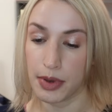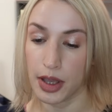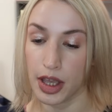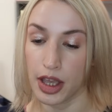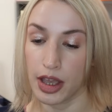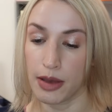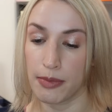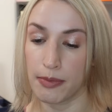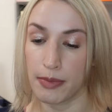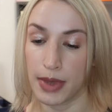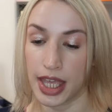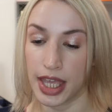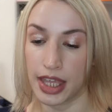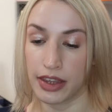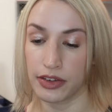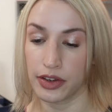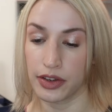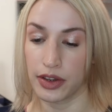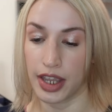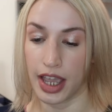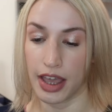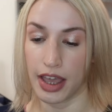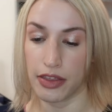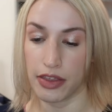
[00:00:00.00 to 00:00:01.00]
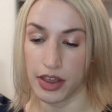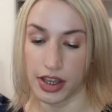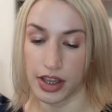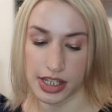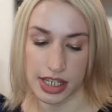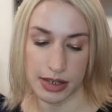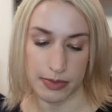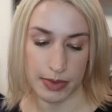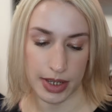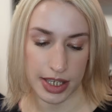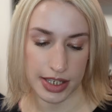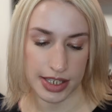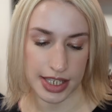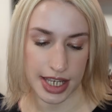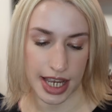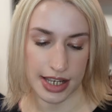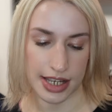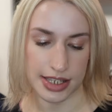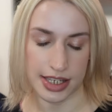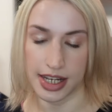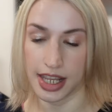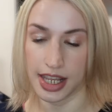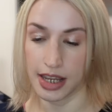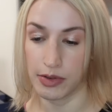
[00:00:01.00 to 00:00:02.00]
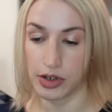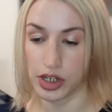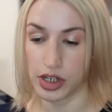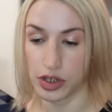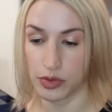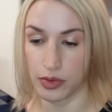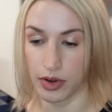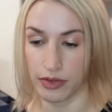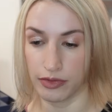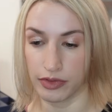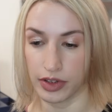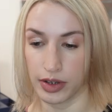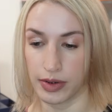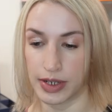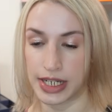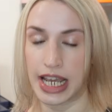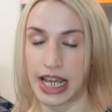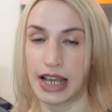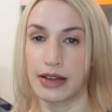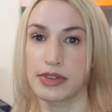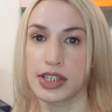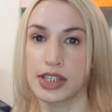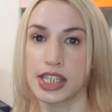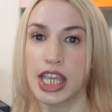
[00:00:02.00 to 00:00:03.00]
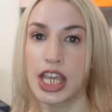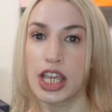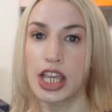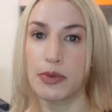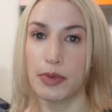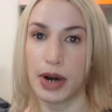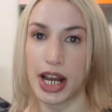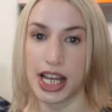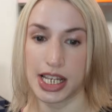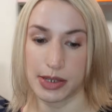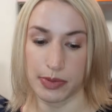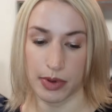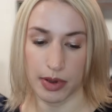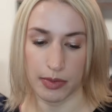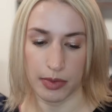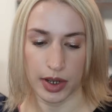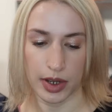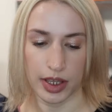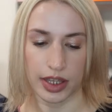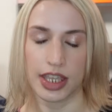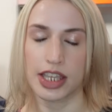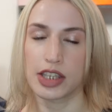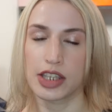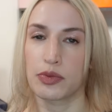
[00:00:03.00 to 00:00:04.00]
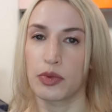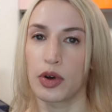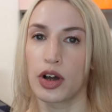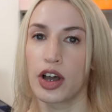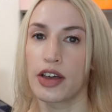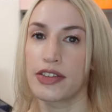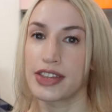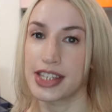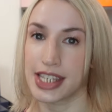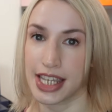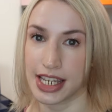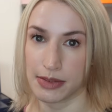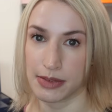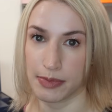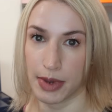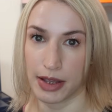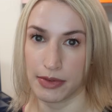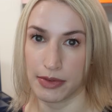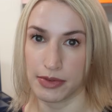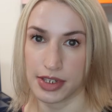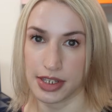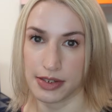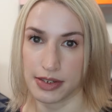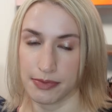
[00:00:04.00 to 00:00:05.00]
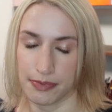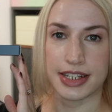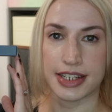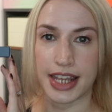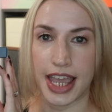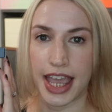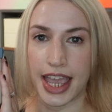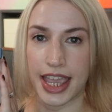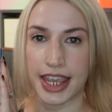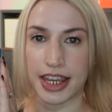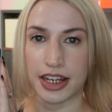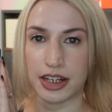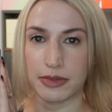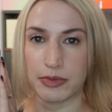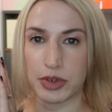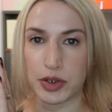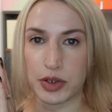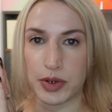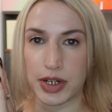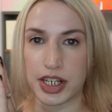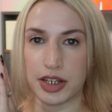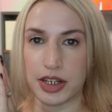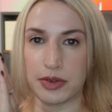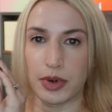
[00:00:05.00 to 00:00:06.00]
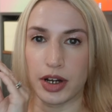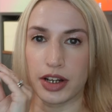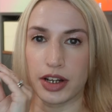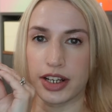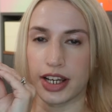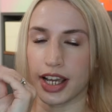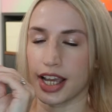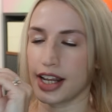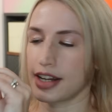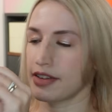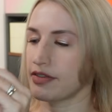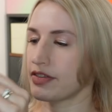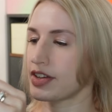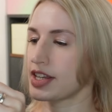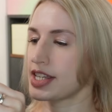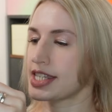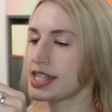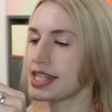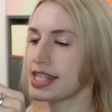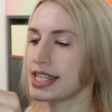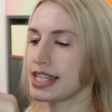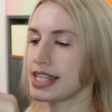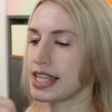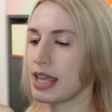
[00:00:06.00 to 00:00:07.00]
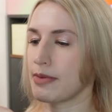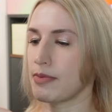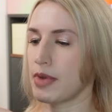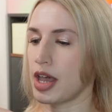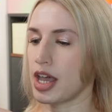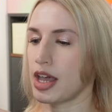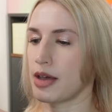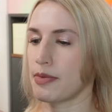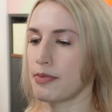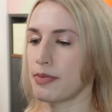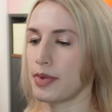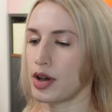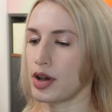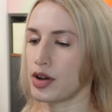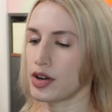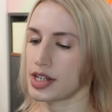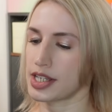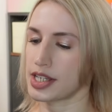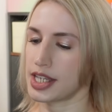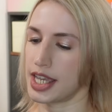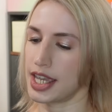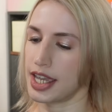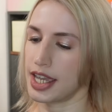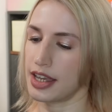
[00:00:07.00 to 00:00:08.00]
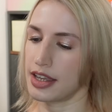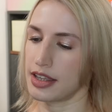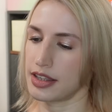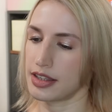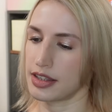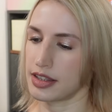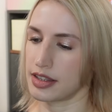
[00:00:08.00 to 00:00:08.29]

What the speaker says: per mil, you get a 30ml size in here, which is 1 fluid ounce. Price per mil is worth £6. Day number 21, a kind of slimmer box here.